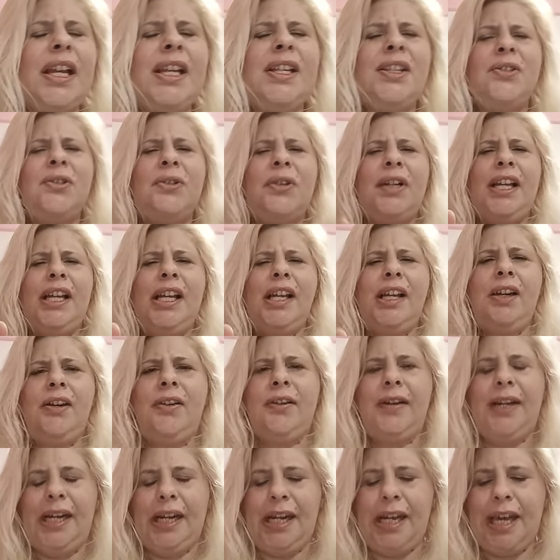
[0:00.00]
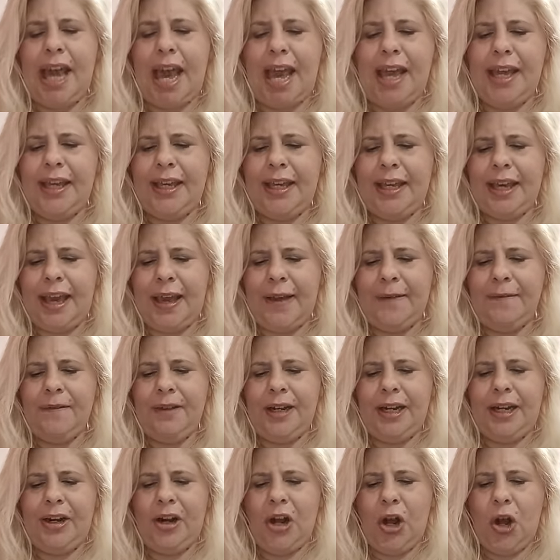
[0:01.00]
It's really, really a
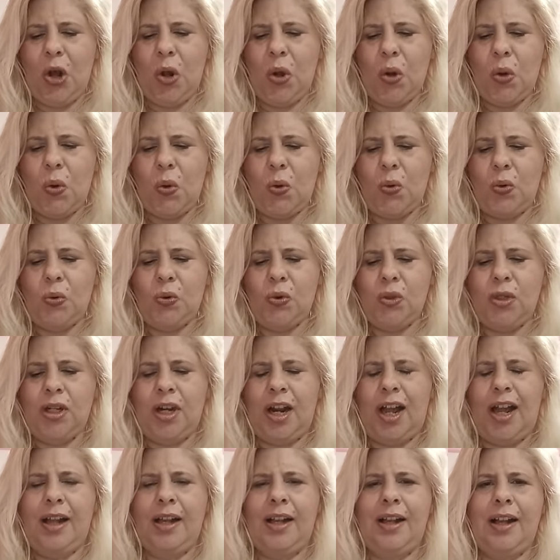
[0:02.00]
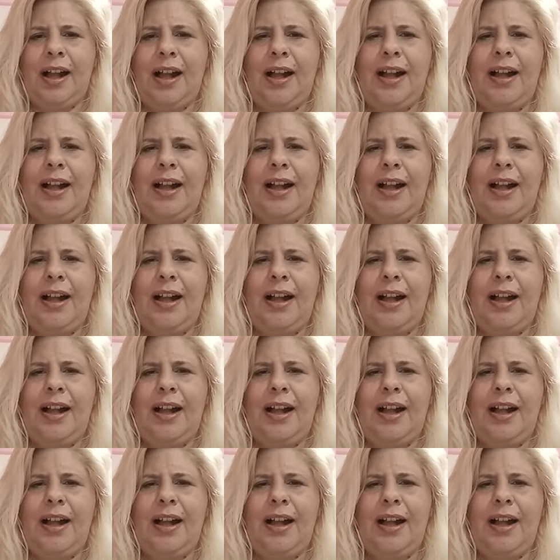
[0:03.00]
heavy rose. Like,